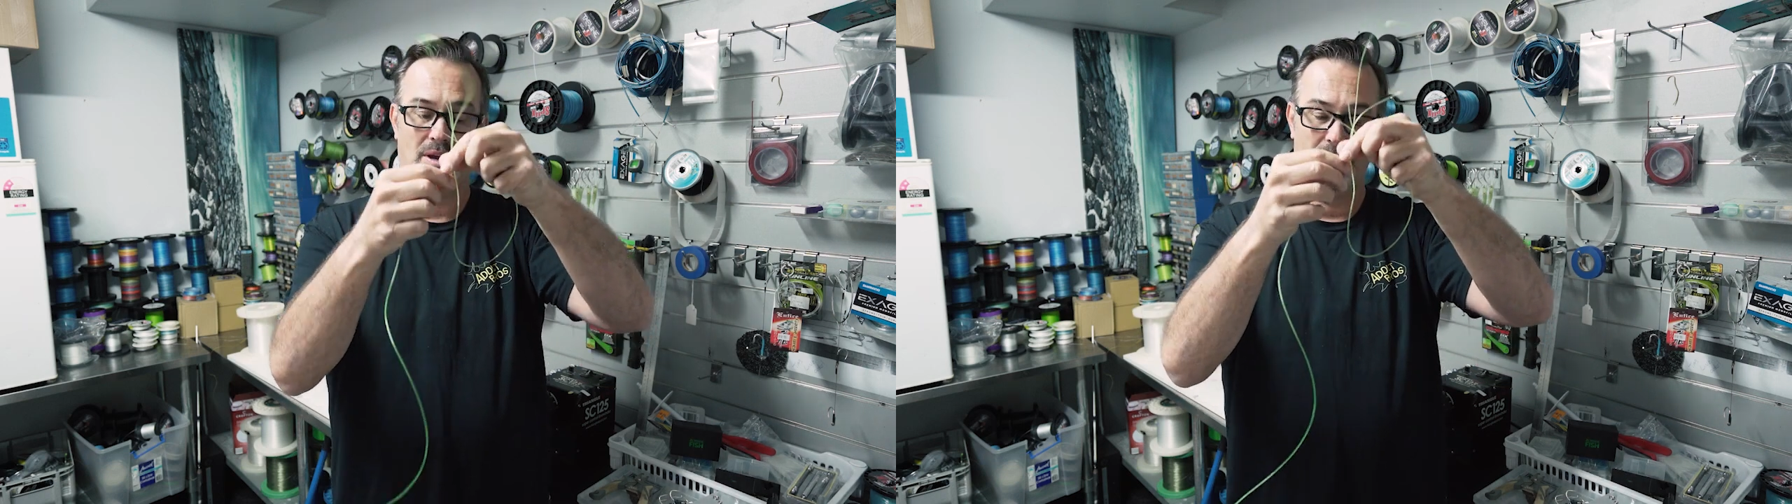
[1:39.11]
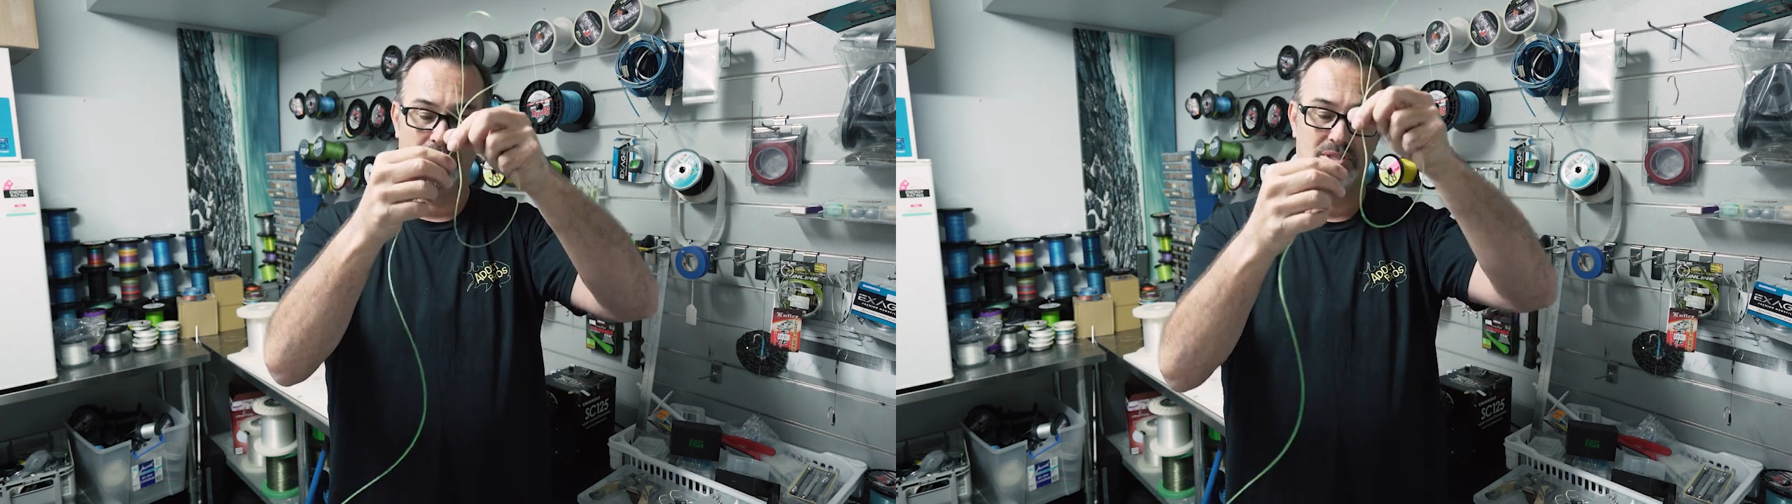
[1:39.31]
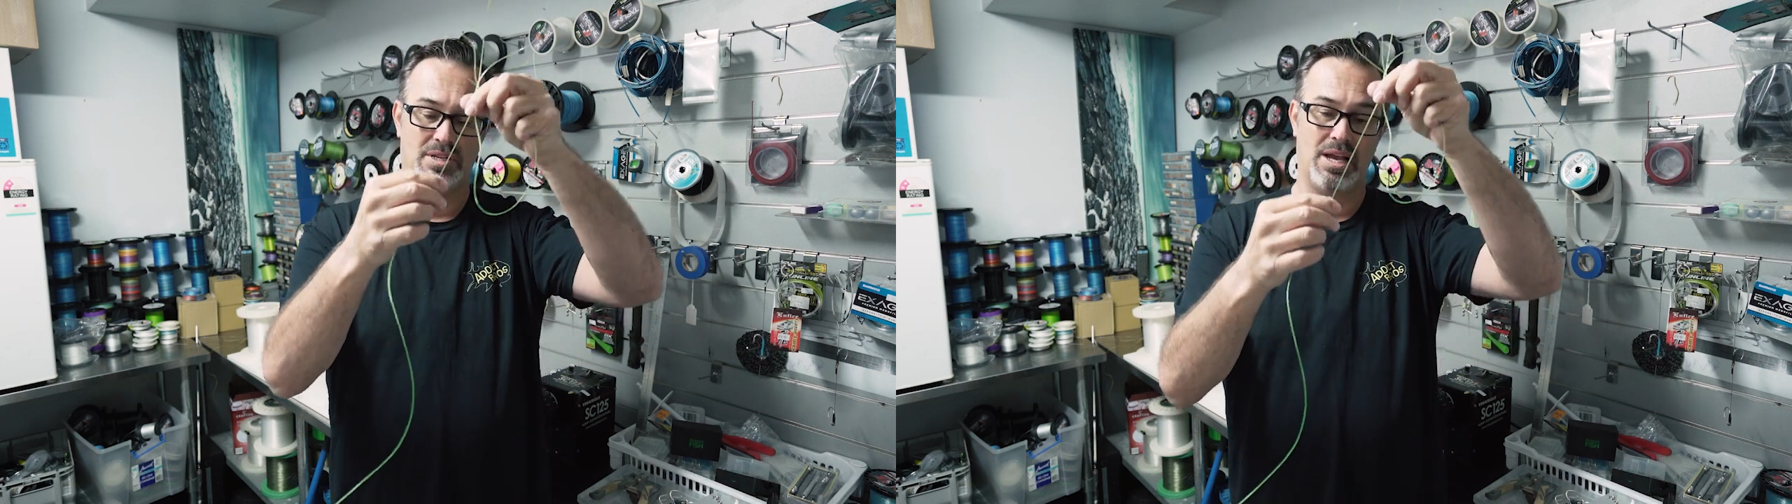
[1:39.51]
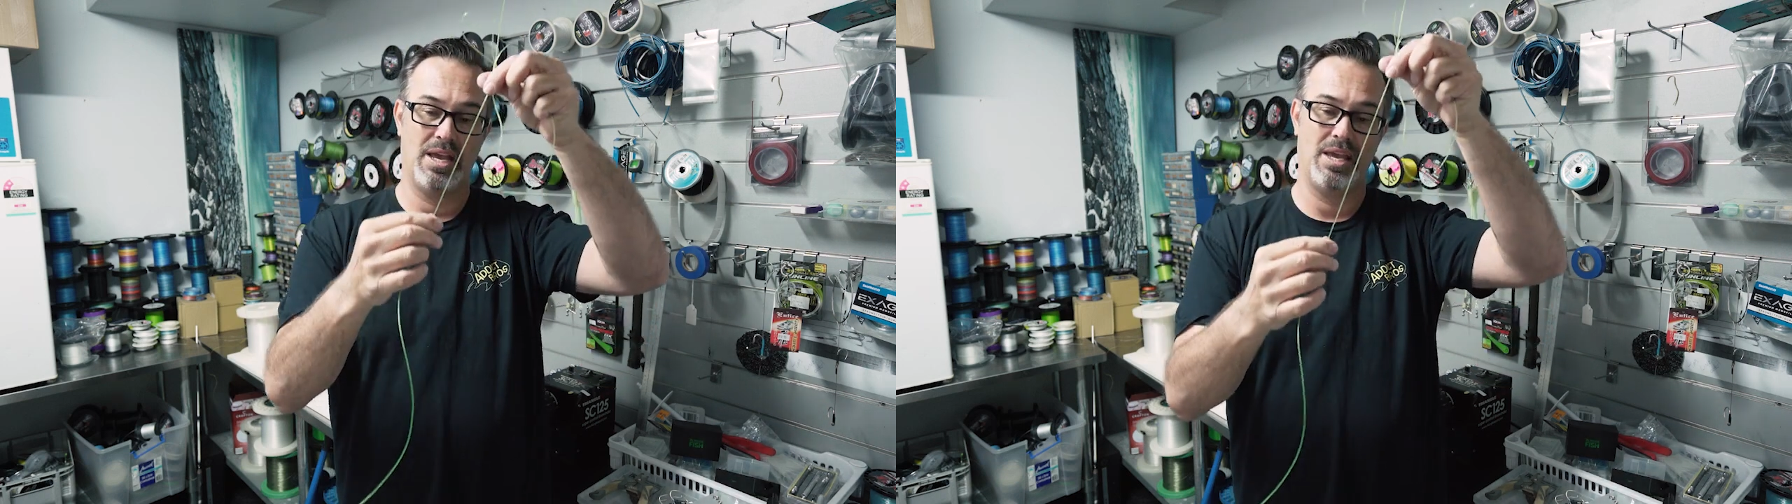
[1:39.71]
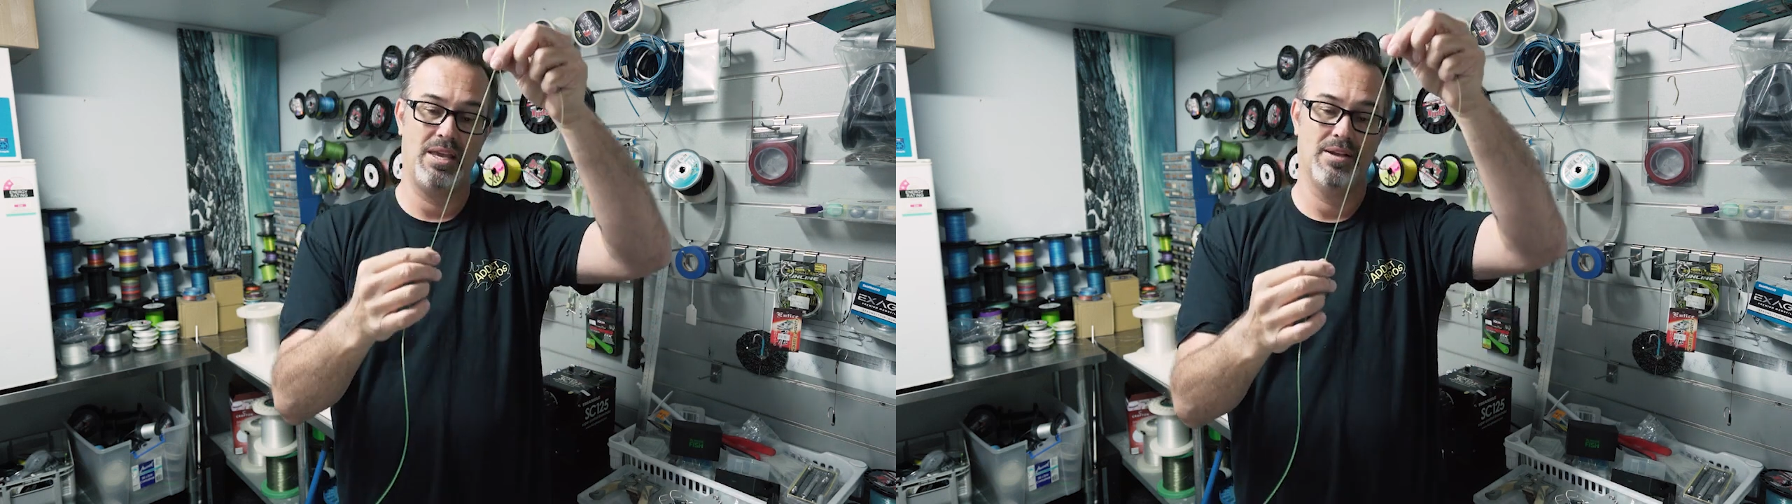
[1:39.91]
I would
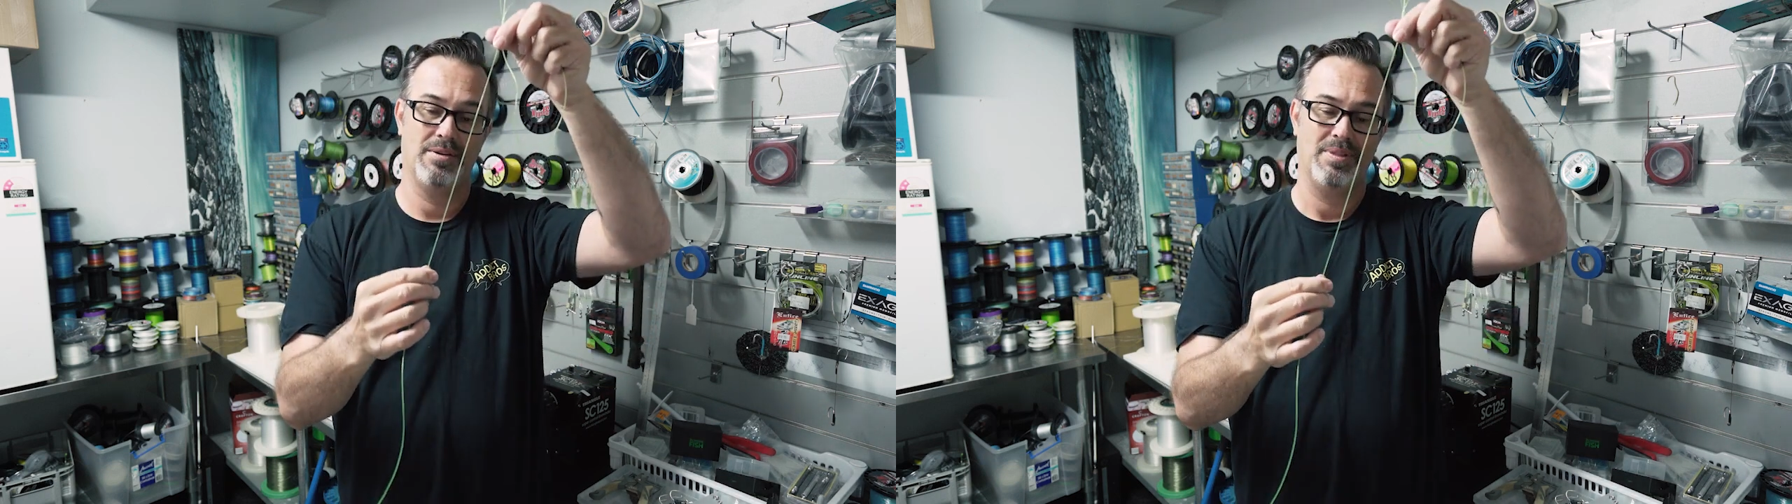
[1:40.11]
say, it